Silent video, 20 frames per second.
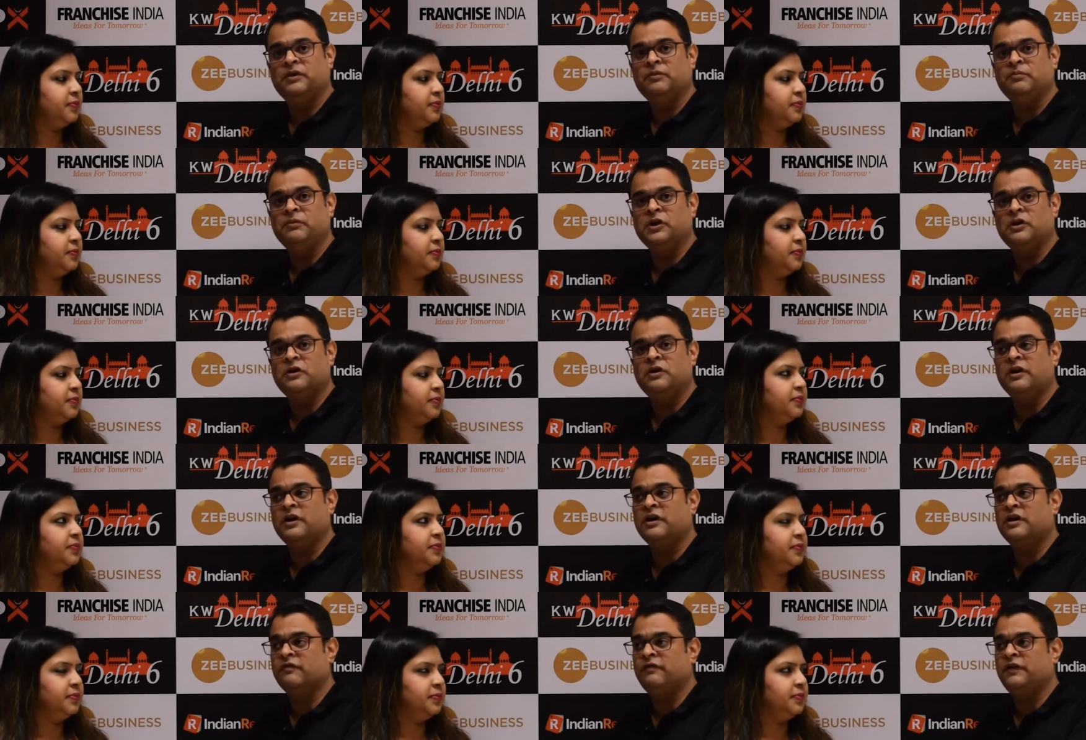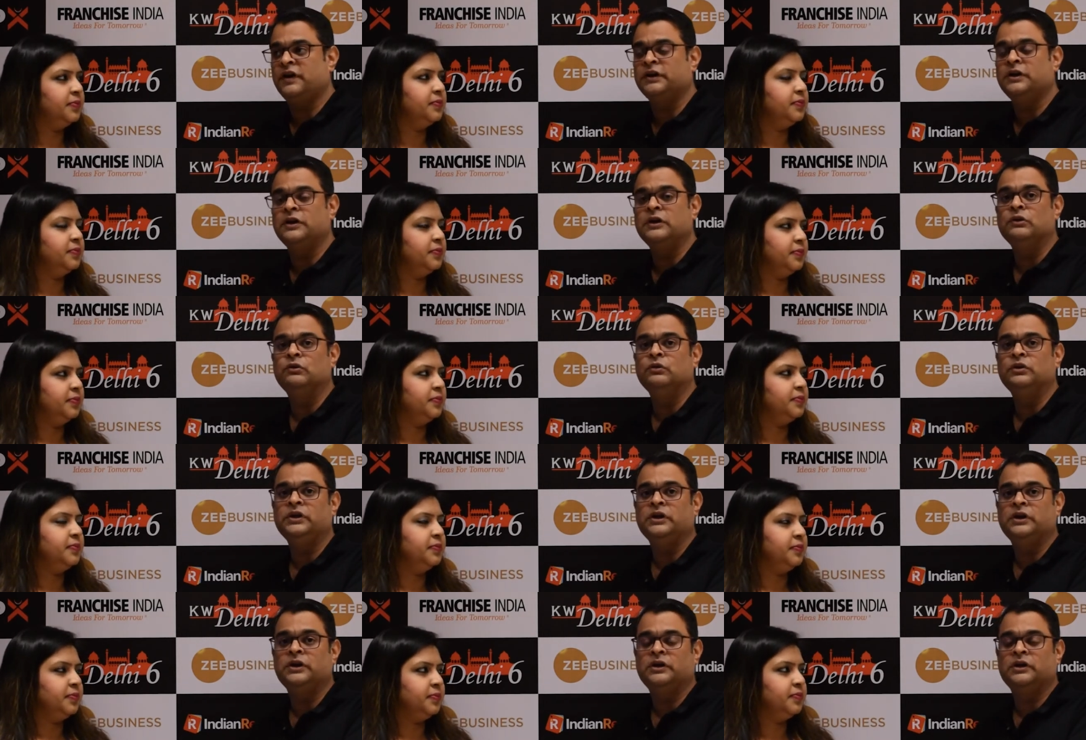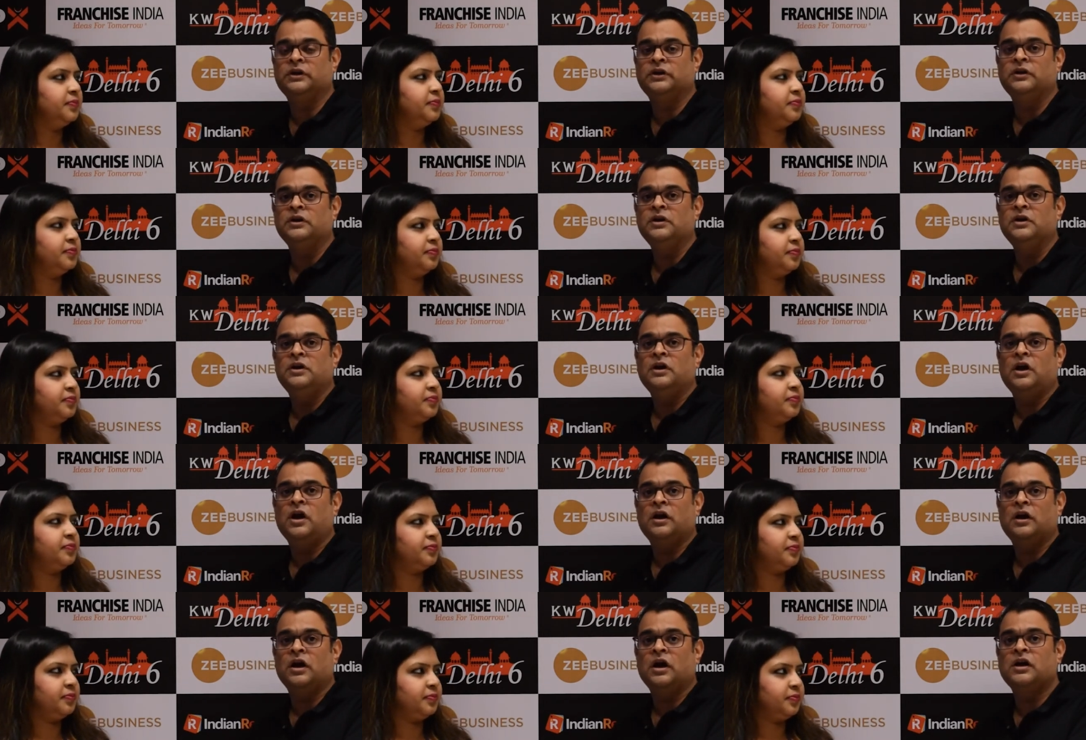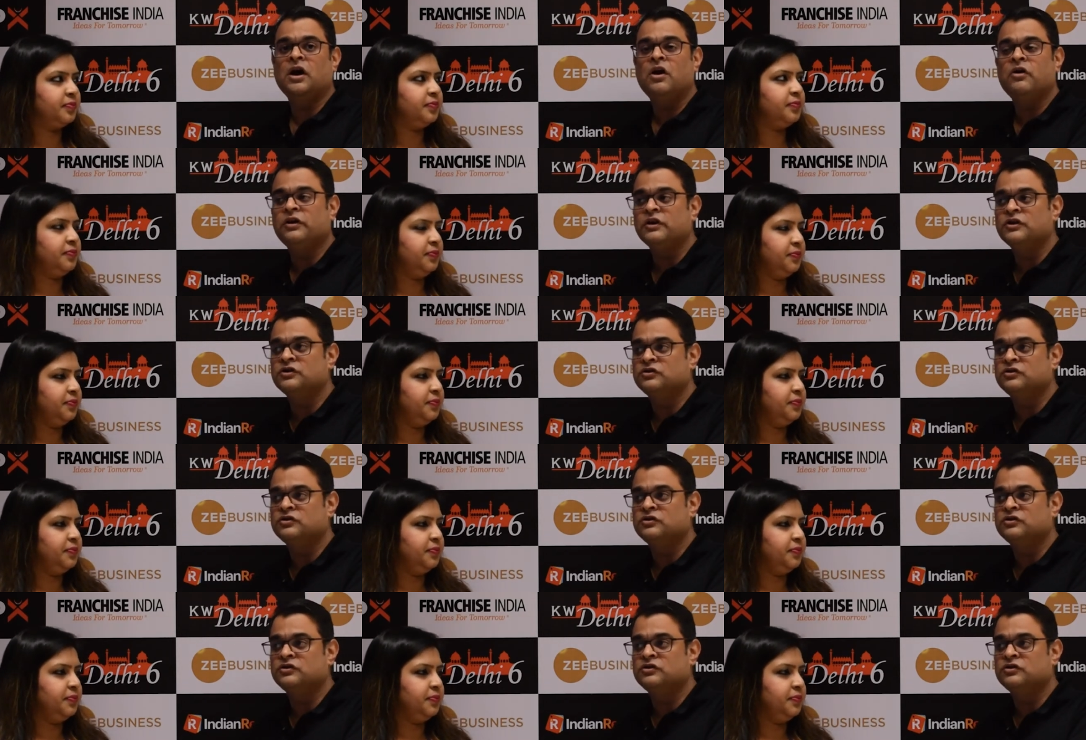Speaker 1: mirrored and reflected into their uh, accounting